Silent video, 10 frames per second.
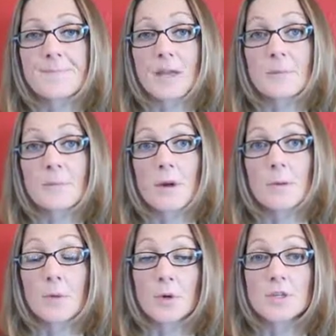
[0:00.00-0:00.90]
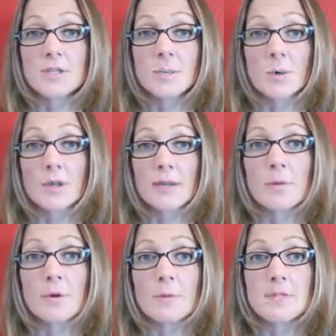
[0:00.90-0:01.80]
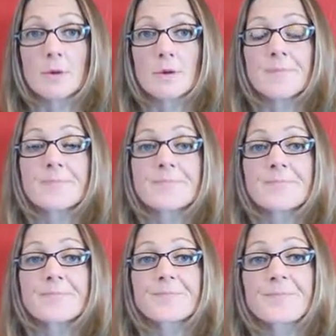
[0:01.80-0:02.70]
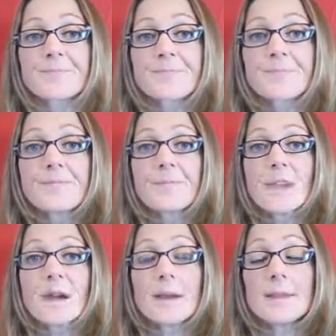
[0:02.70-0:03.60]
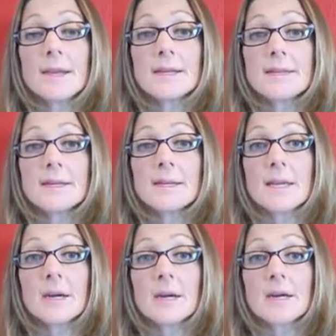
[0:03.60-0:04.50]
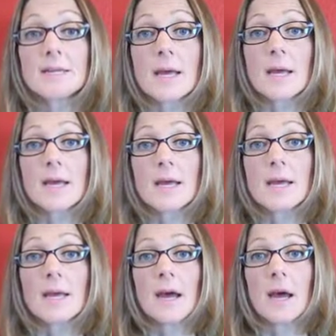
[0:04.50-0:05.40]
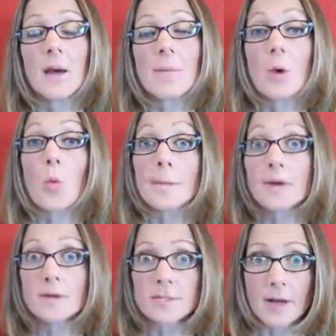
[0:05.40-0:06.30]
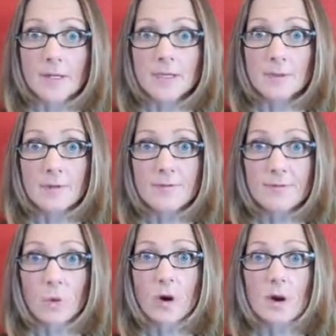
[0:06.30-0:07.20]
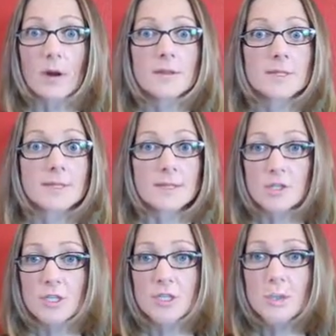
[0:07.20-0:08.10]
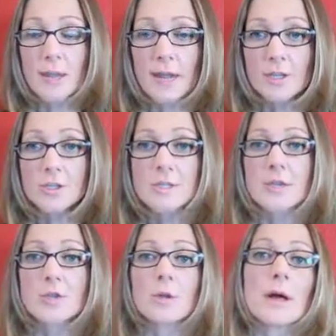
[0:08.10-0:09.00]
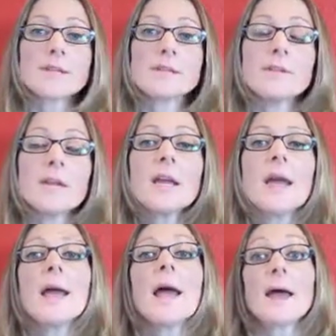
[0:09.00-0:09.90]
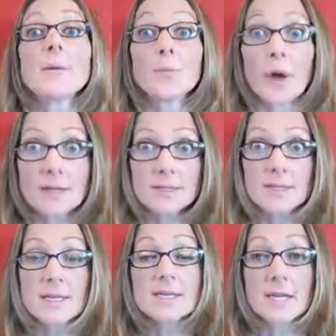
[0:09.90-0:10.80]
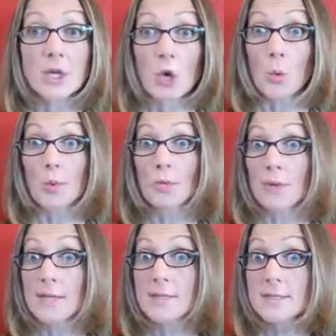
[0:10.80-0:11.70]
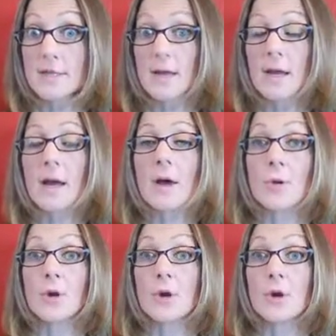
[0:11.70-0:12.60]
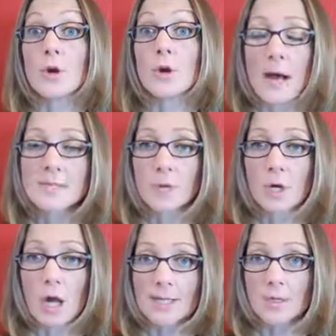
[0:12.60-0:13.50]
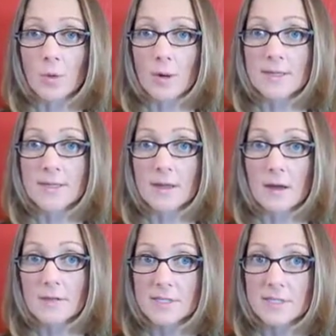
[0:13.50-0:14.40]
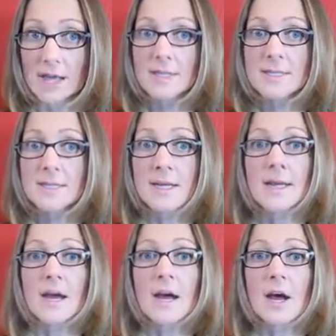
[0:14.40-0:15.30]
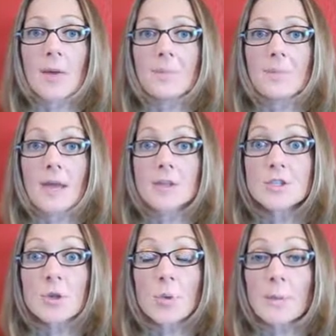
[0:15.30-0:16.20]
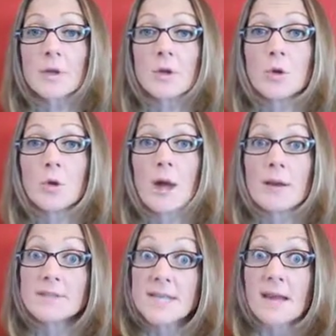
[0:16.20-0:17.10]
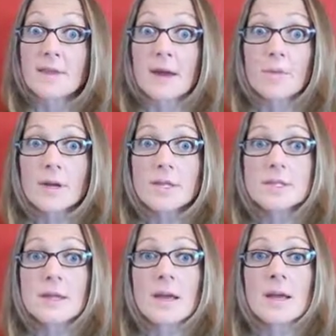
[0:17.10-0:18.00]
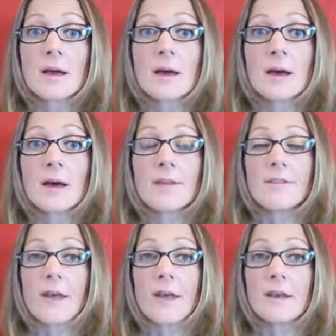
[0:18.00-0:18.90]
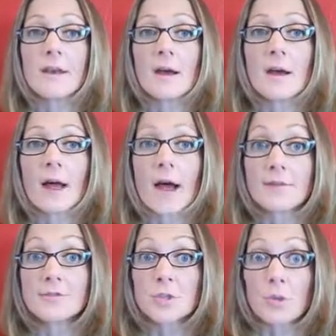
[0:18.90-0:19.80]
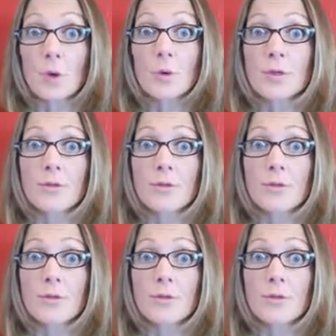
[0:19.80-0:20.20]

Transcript: that abortion is morally impermissible. And the idea here is that women are responsible for the decision to engage in sexual activity, and pregnancy is a known risk or known possible consequence of sex. And so women who kind of take that risk then have to go